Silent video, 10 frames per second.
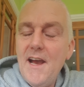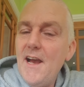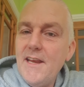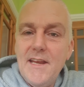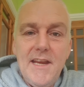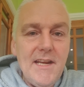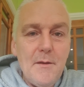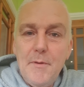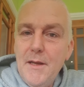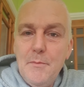I ain't
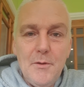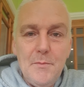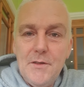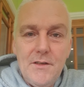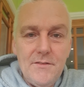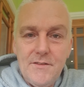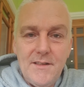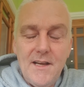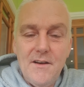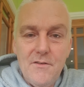a people
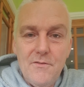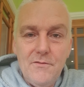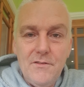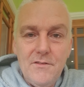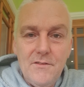person at all.